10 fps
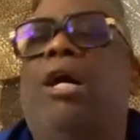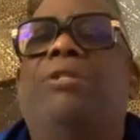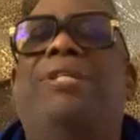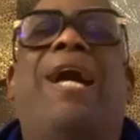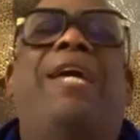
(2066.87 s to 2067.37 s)

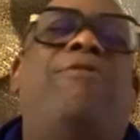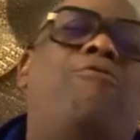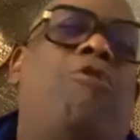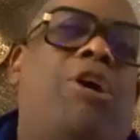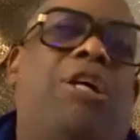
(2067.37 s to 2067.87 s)
Diana
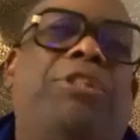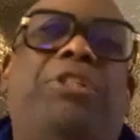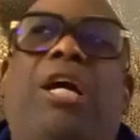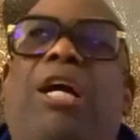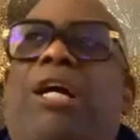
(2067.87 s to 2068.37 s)

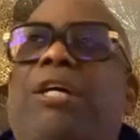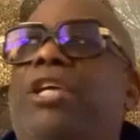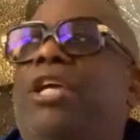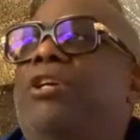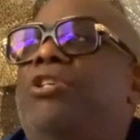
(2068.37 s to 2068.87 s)
Ross,
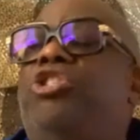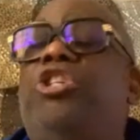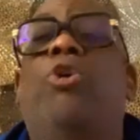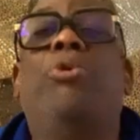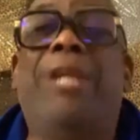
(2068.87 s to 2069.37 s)

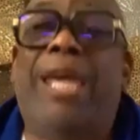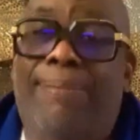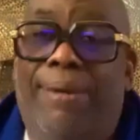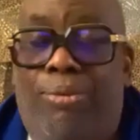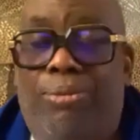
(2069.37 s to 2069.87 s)
Joe
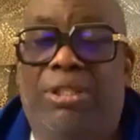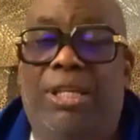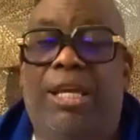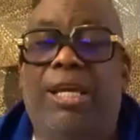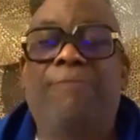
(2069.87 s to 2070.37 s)
Namath was
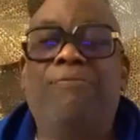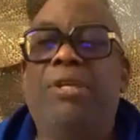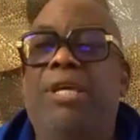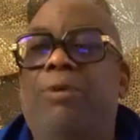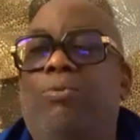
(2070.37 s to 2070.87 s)
there.
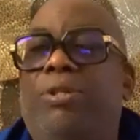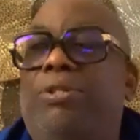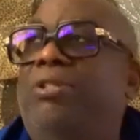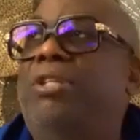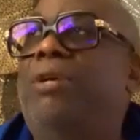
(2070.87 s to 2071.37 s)
It
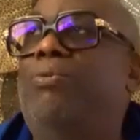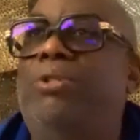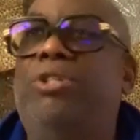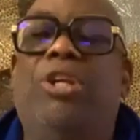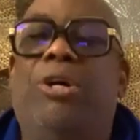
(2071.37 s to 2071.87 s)
was
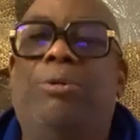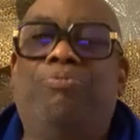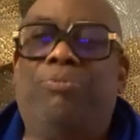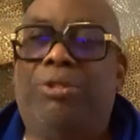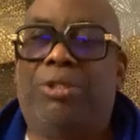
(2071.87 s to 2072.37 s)

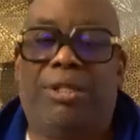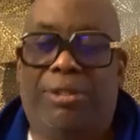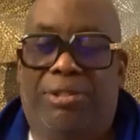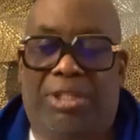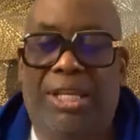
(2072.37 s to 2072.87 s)

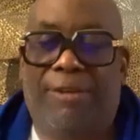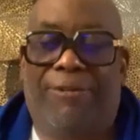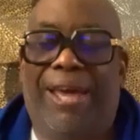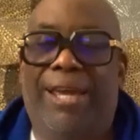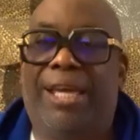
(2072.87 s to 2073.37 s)
didn't see the
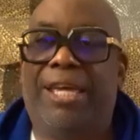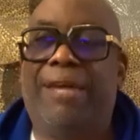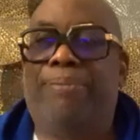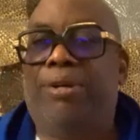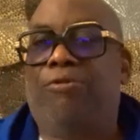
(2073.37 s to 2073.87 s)
fight
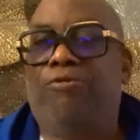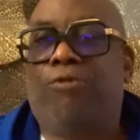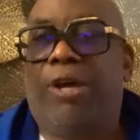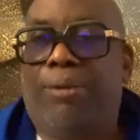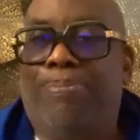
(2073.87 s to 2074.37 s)
again, but
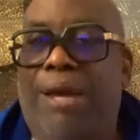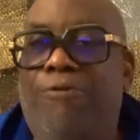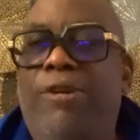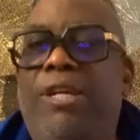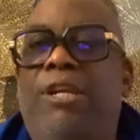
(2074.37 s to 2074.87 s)
by
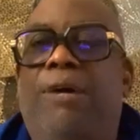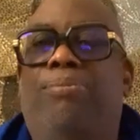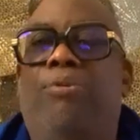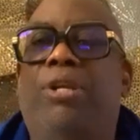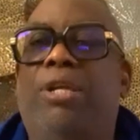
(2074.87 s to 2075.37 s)
reading
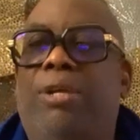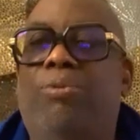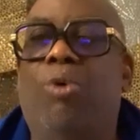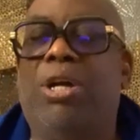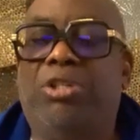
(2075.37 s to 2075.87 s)
up on it
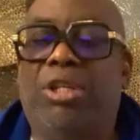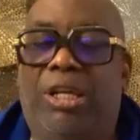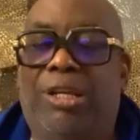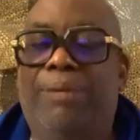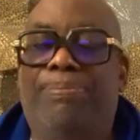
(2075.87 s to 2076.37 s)
and watching
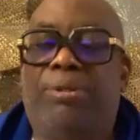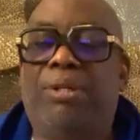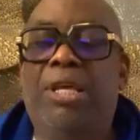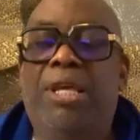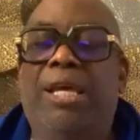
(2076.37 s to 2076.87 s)
the
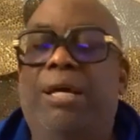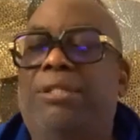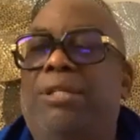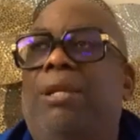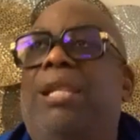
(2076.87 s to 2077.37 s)
clips,
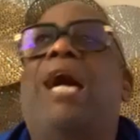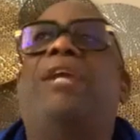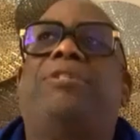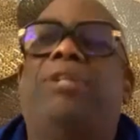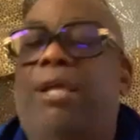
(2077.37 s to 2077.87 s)
there's a
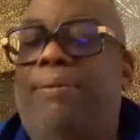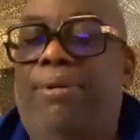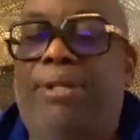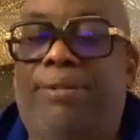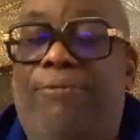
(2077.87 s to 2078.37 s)
lot of
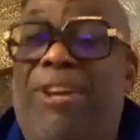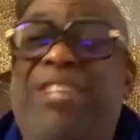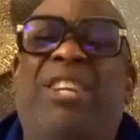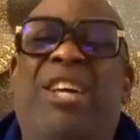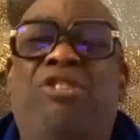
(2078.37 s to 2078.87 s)
celebrities. And
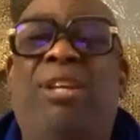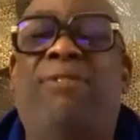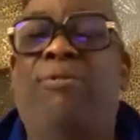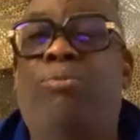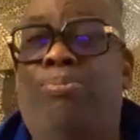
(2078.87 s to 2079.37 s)
Frank Sinatra
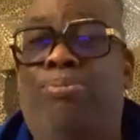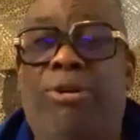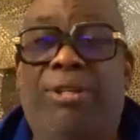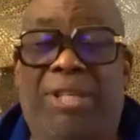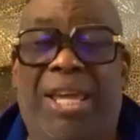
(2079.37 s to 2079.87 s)
even
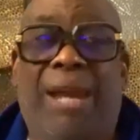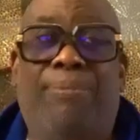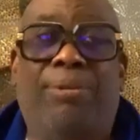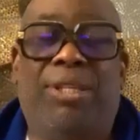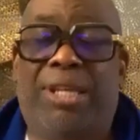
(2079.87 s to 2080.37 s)
brought his
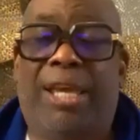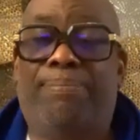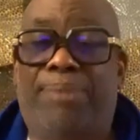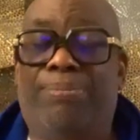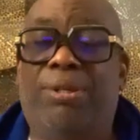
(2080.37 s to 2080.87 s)
camera to
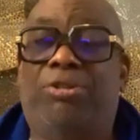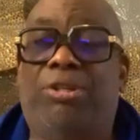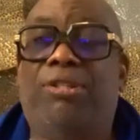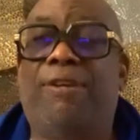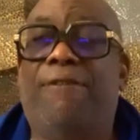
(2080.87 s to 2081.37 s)
take
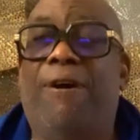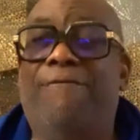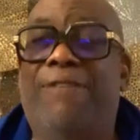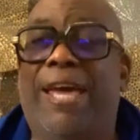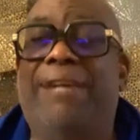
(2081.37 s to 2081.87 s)
pictures
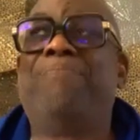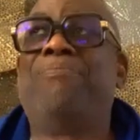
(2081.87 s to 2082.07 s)
of that